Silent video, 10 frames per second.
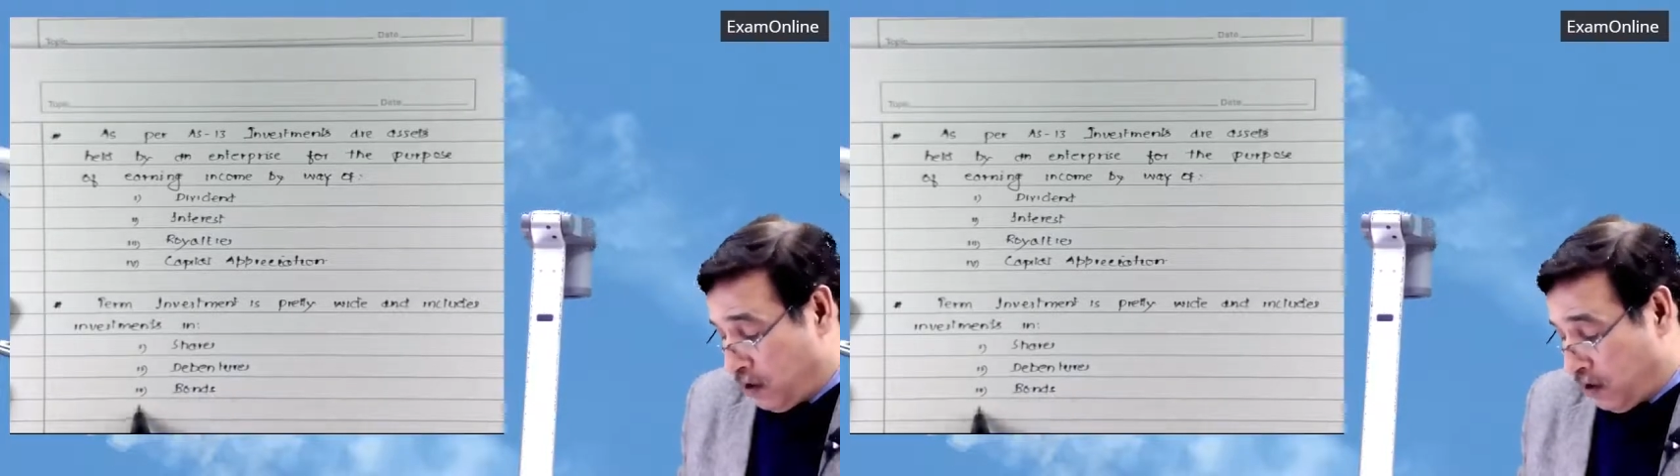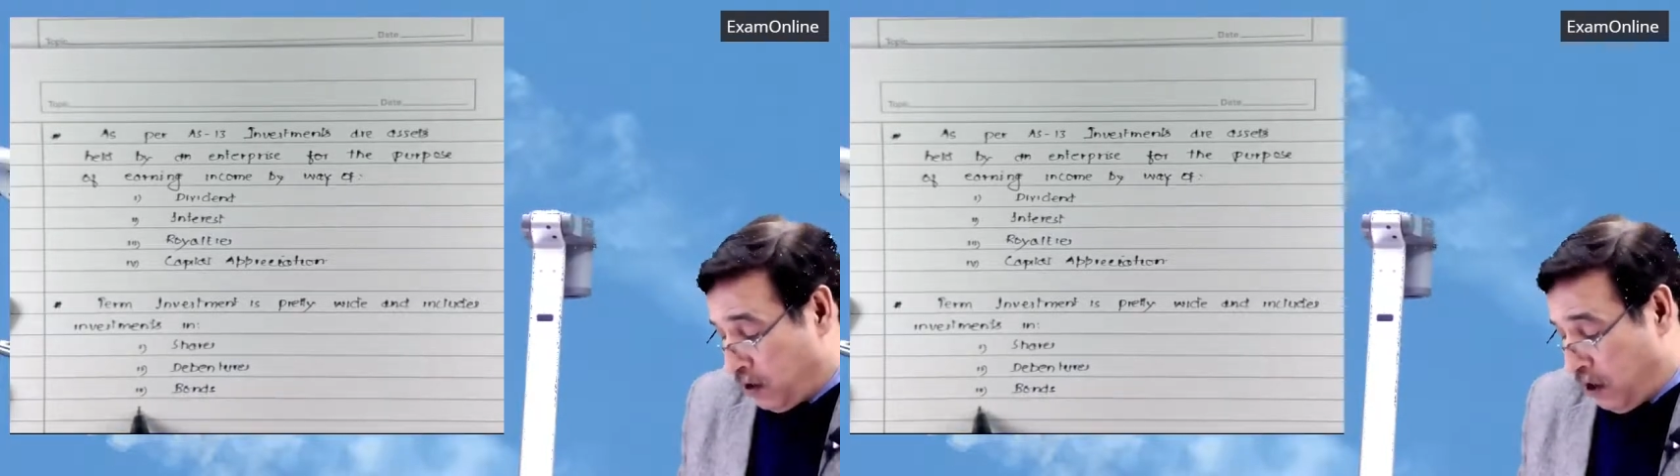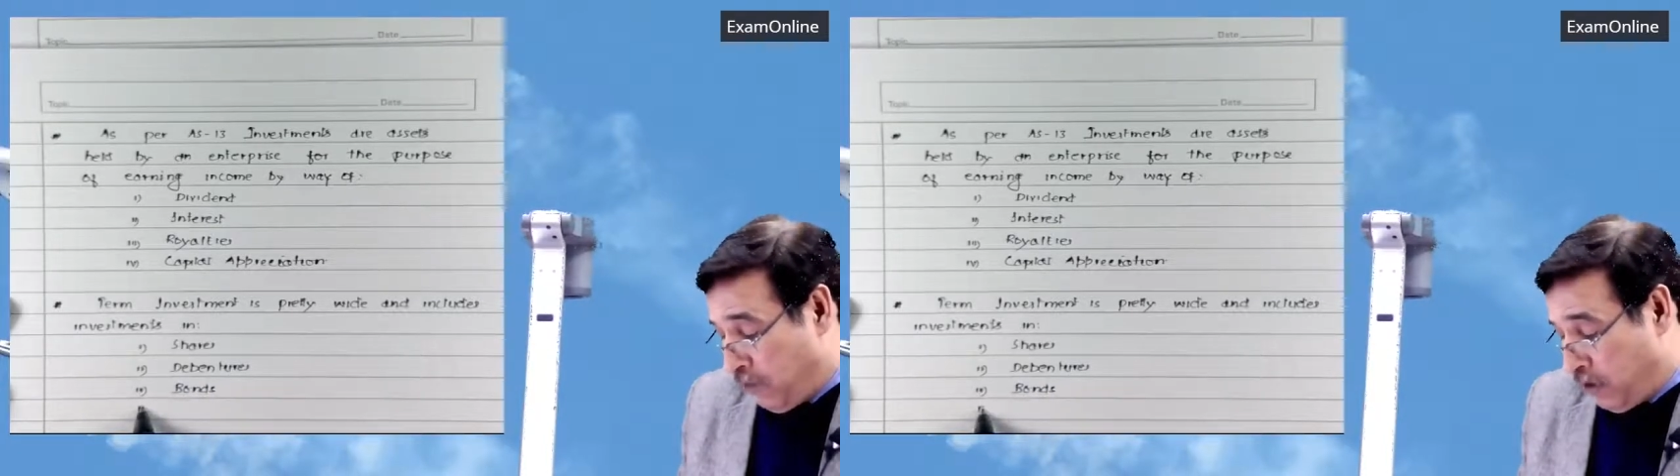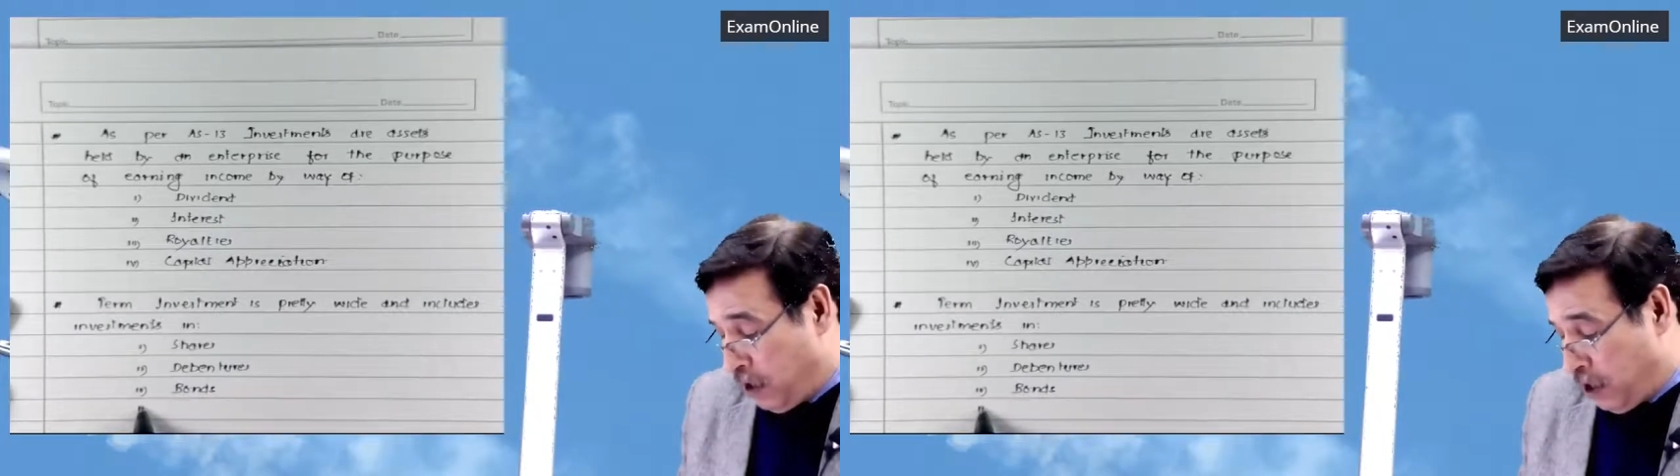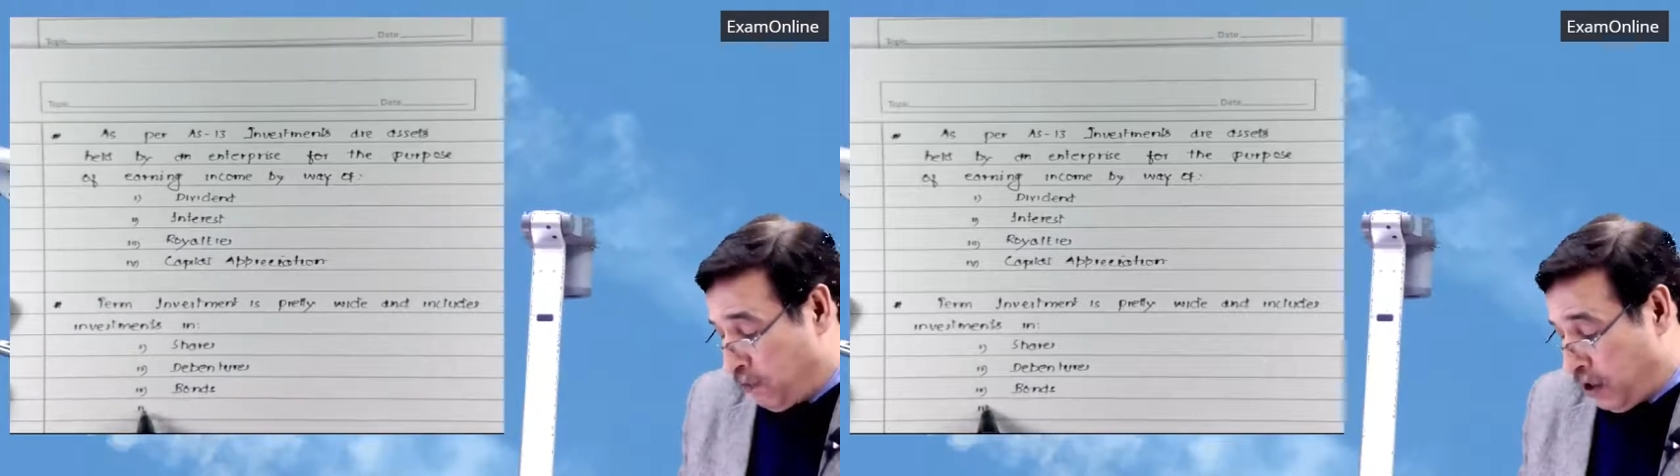even
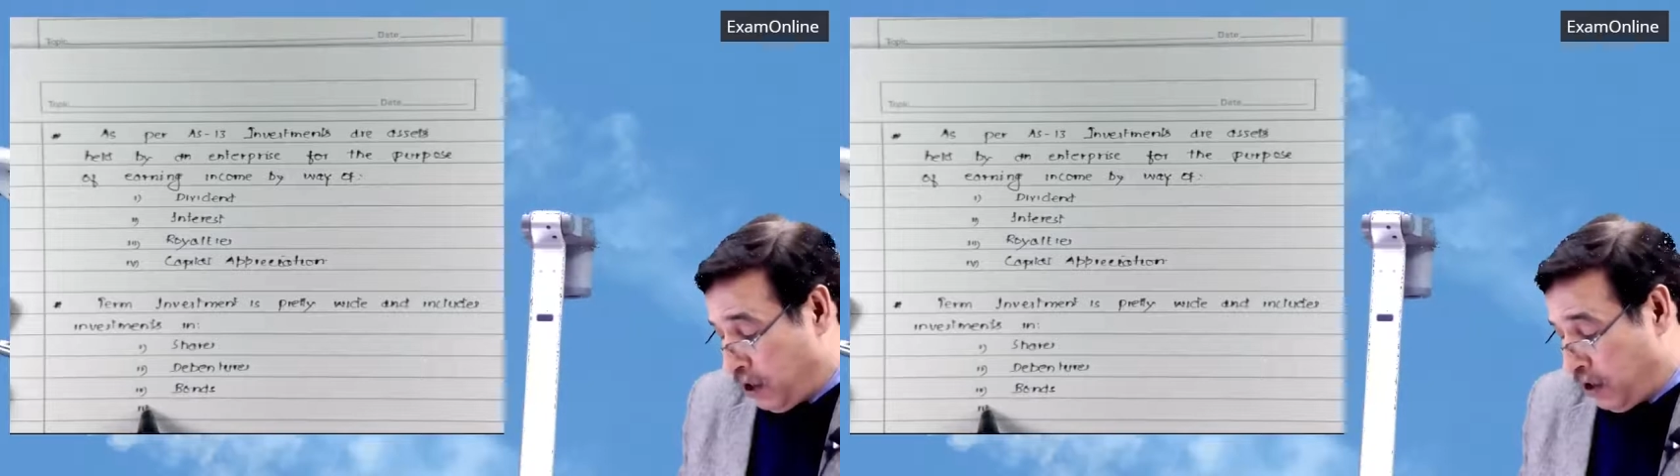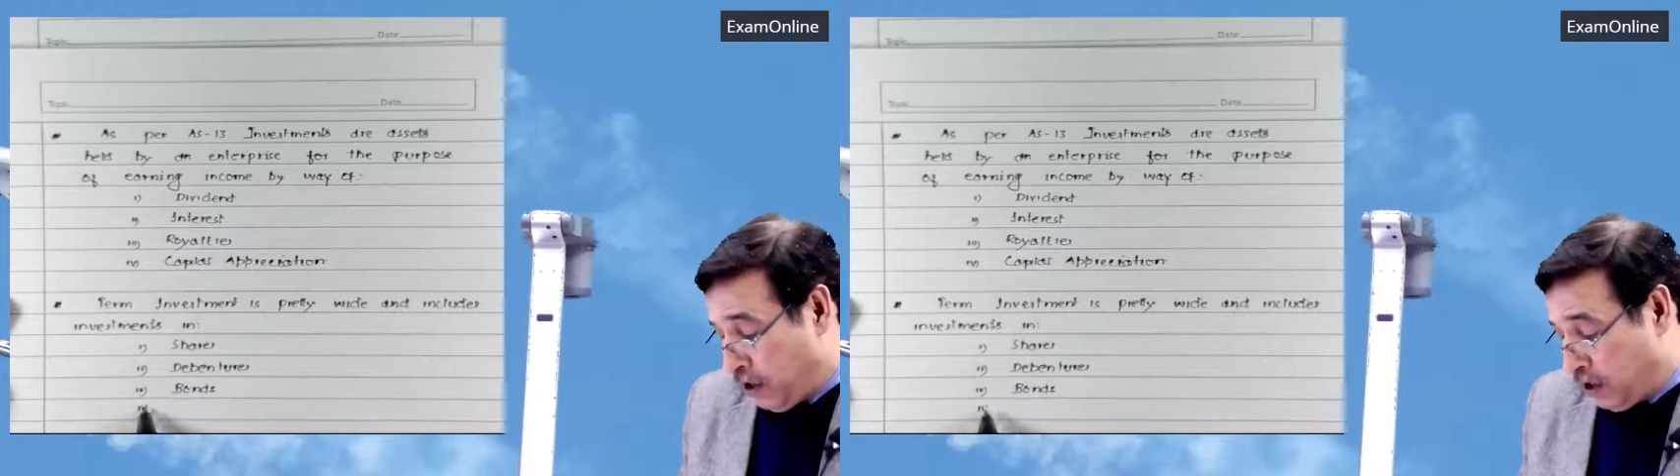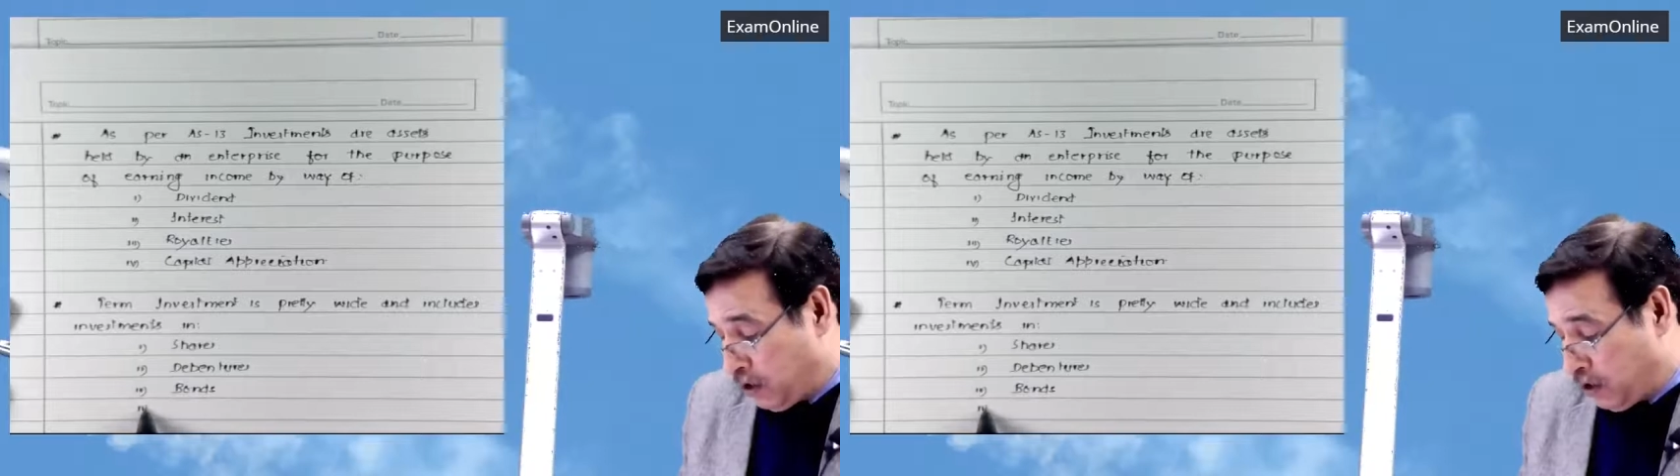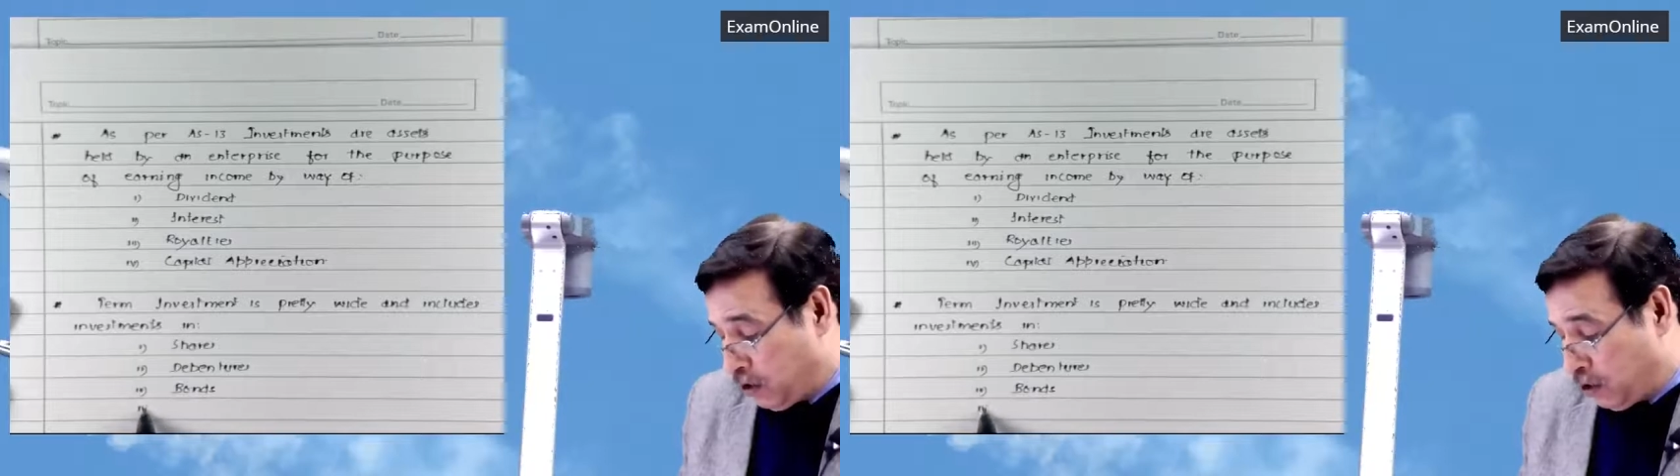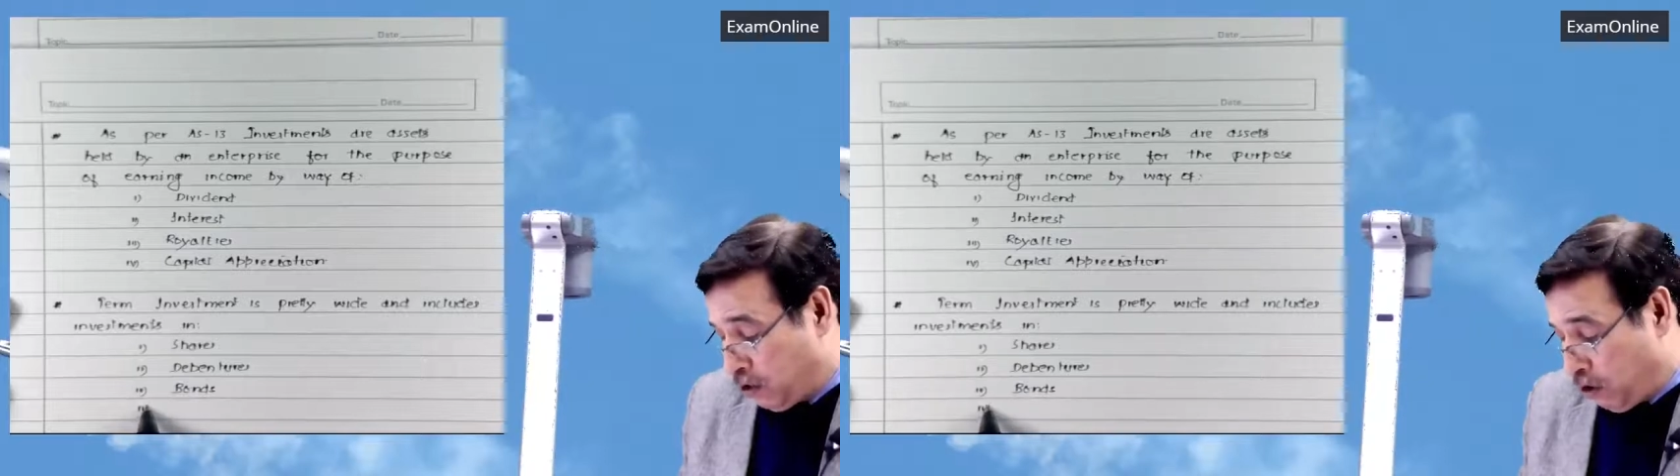nowadays,
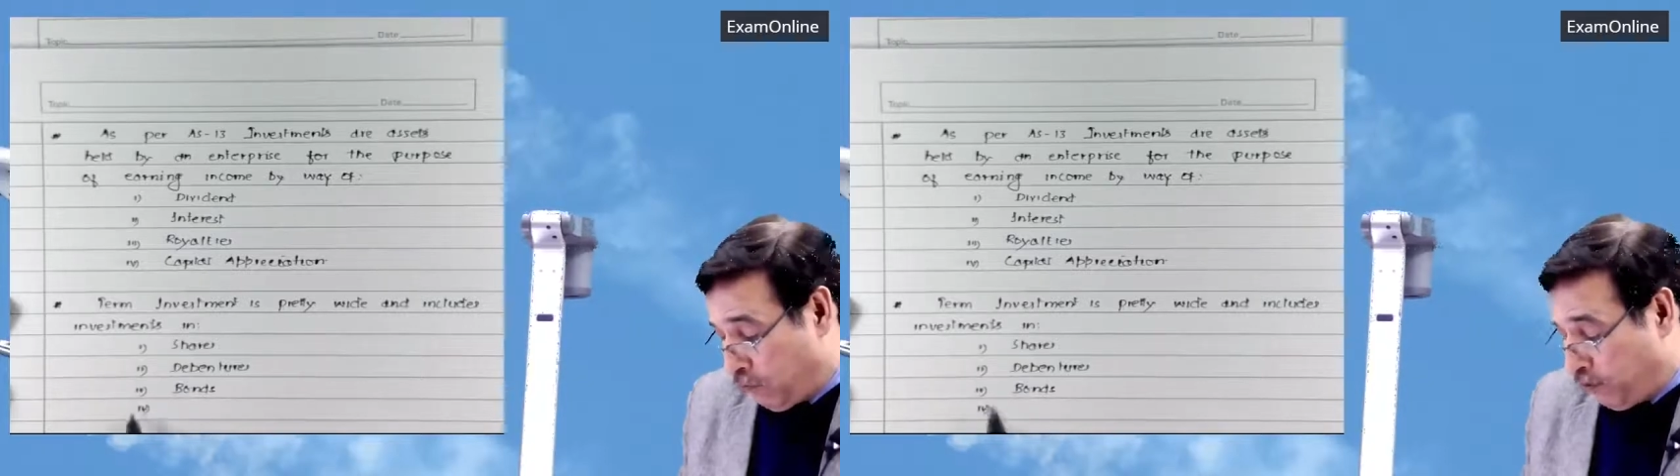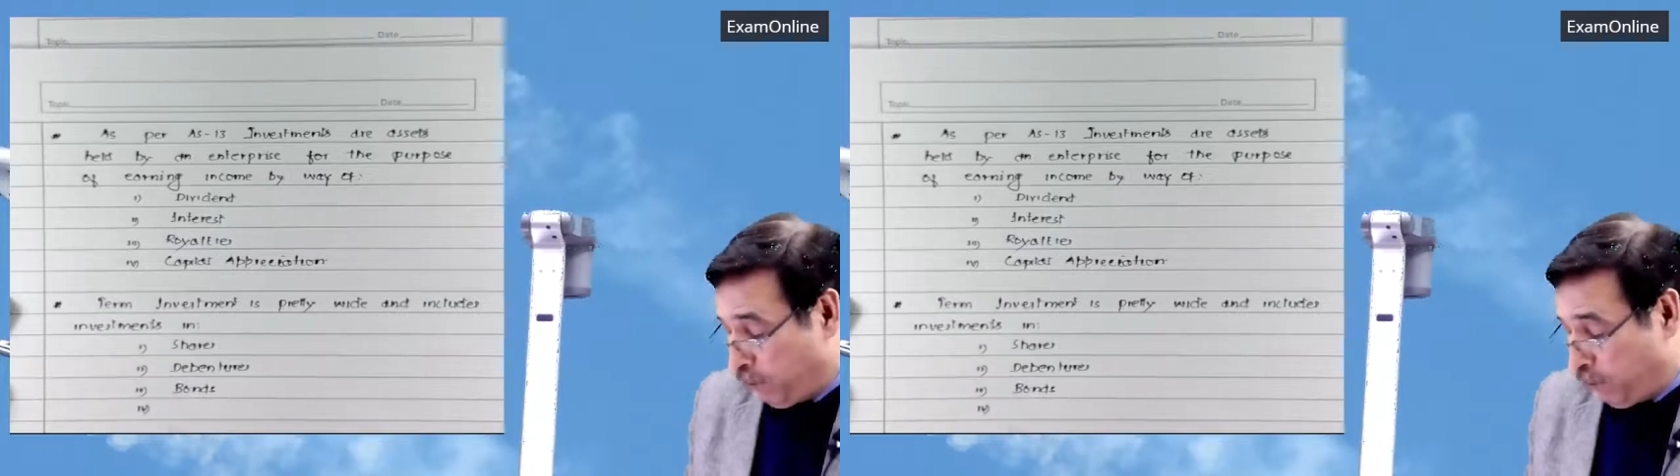so often